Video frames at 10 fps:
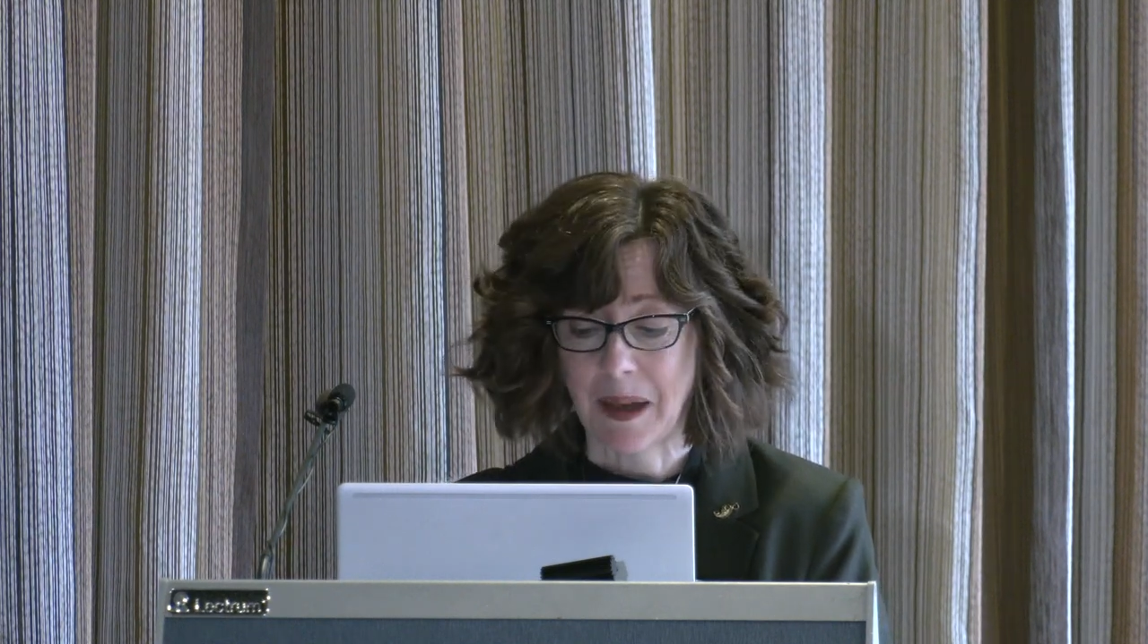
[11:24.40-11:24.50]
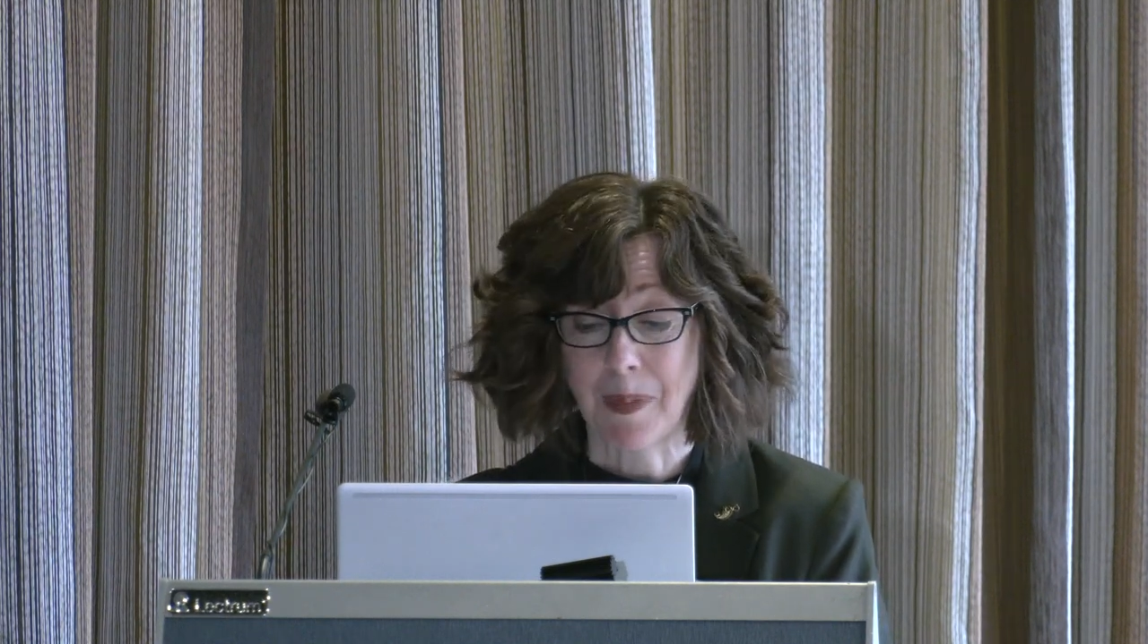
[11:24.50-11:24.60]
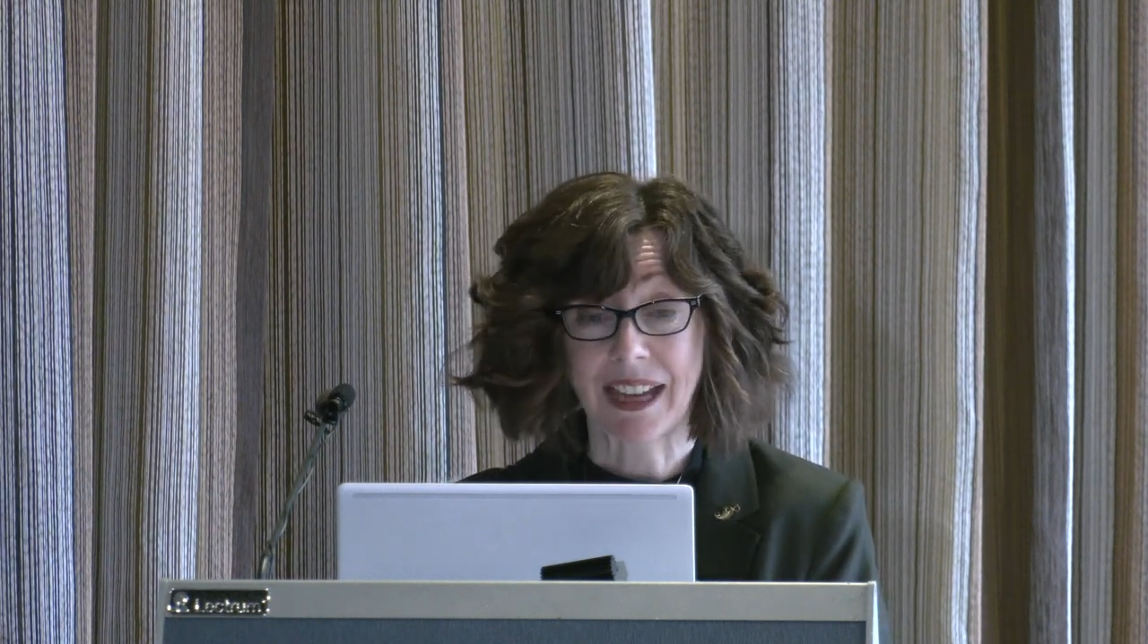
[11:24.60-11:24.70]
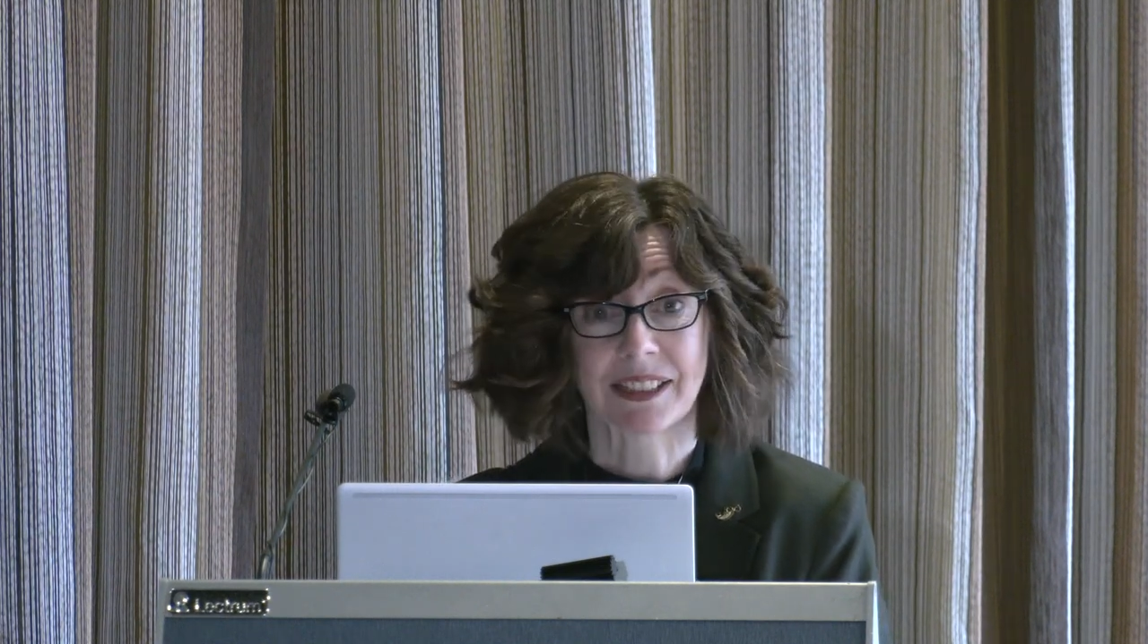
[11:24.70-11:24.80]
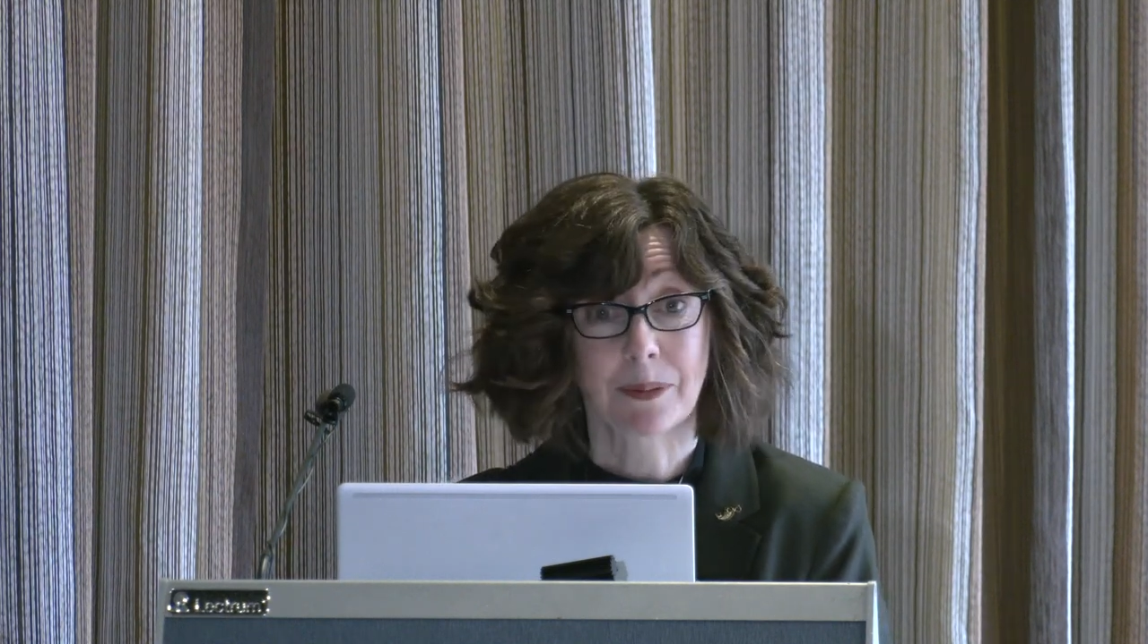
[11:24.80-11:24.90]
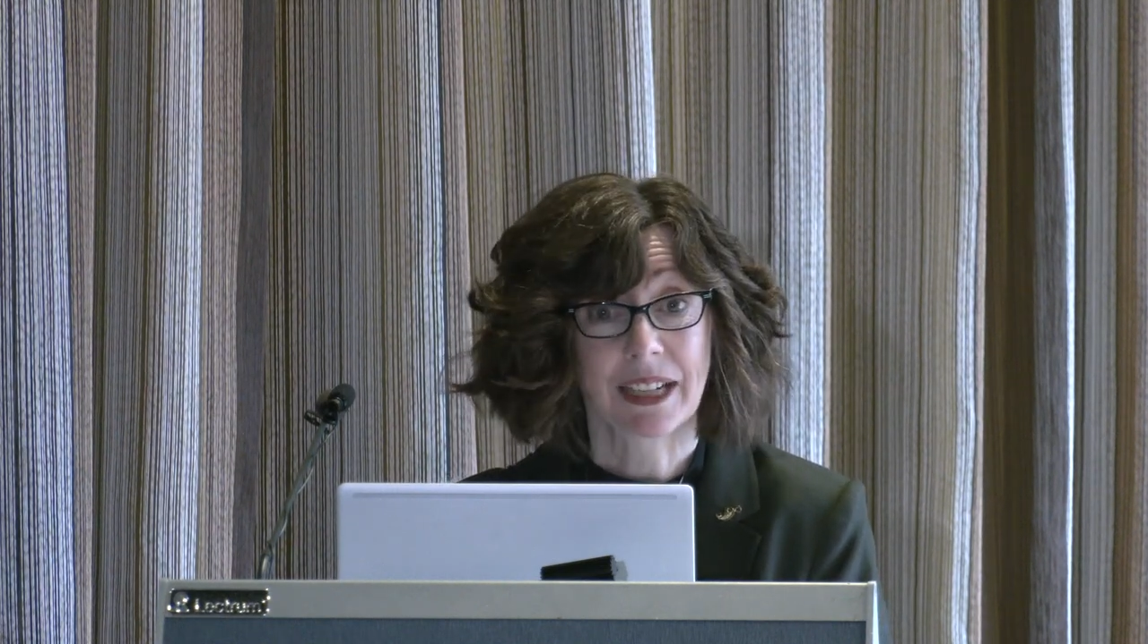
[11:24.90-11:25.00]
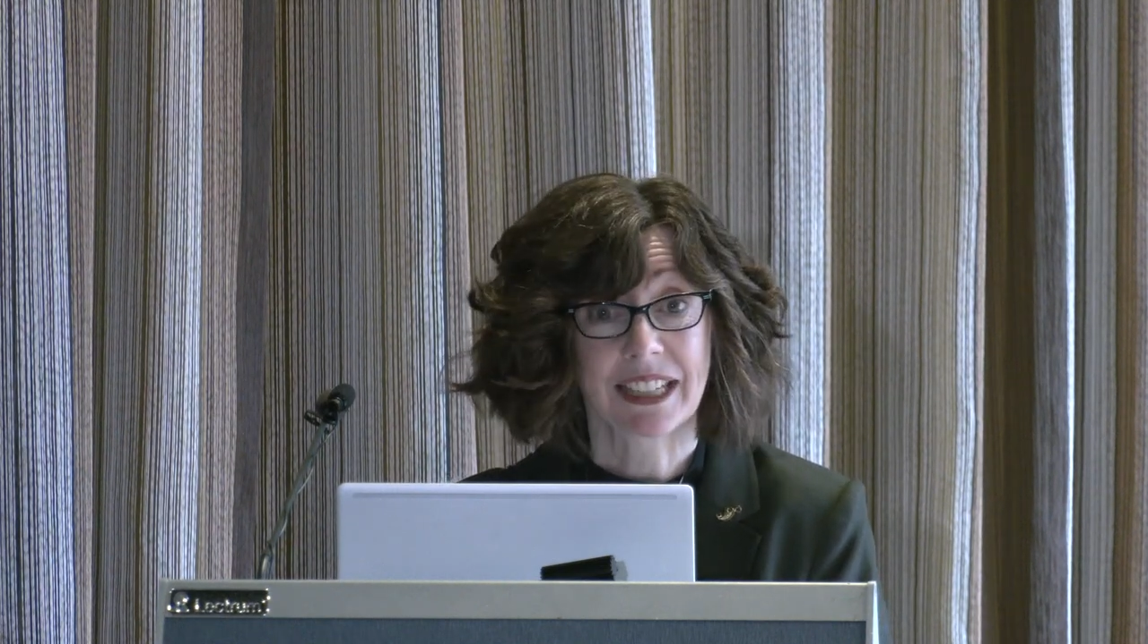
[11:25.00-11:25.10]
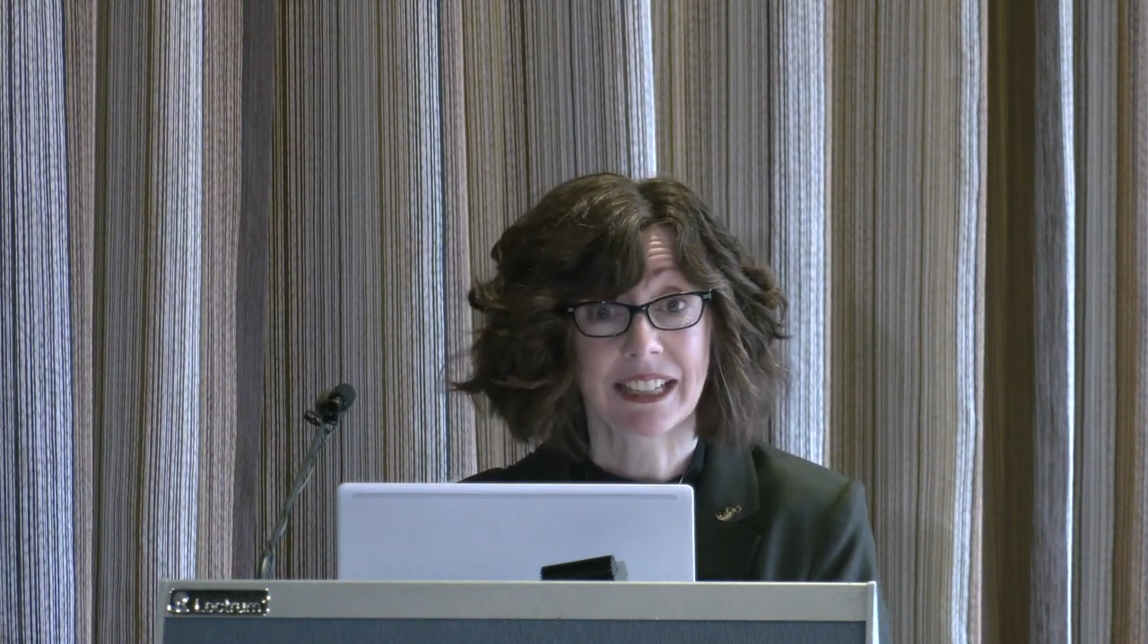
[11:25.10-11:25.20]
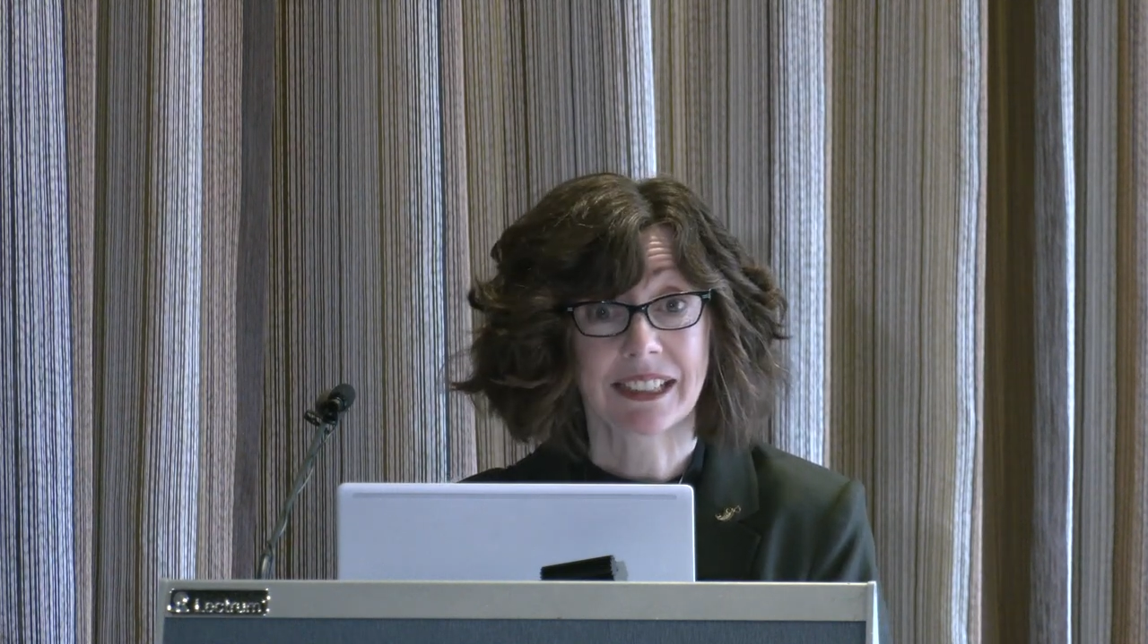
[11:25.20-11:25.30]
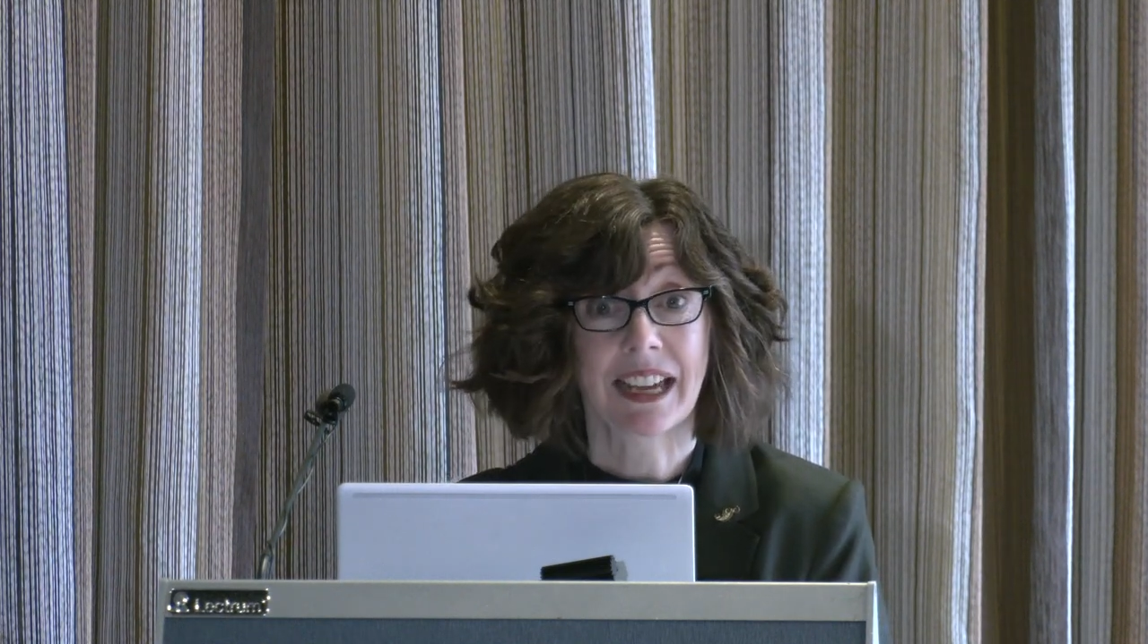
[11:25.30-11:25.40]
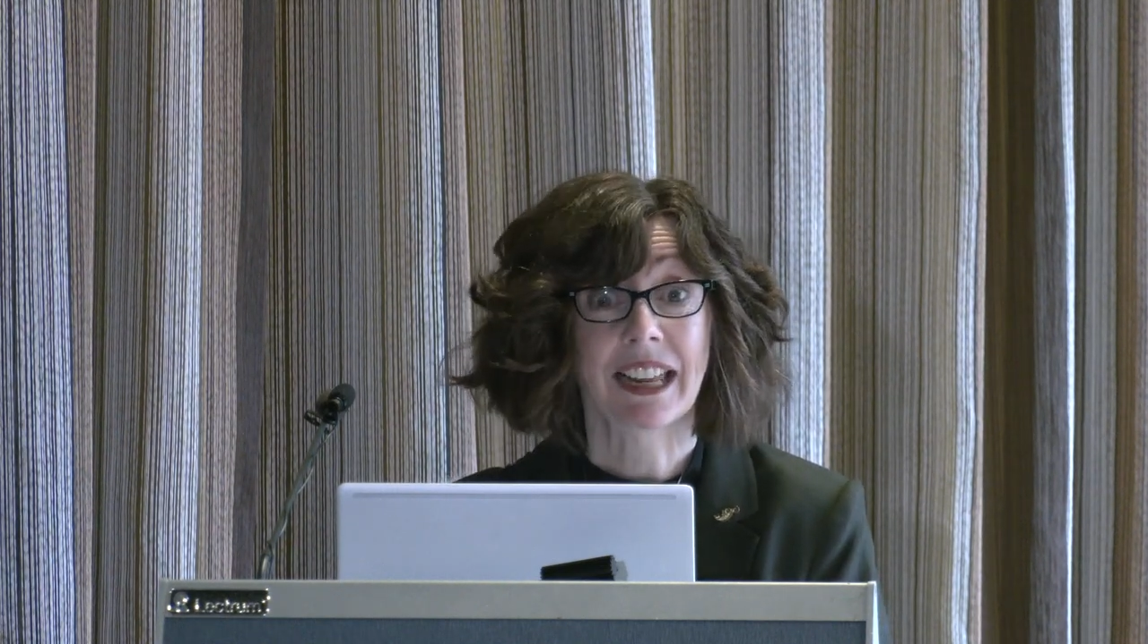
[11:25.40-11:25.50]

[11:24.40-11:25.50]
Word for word: Maximilian,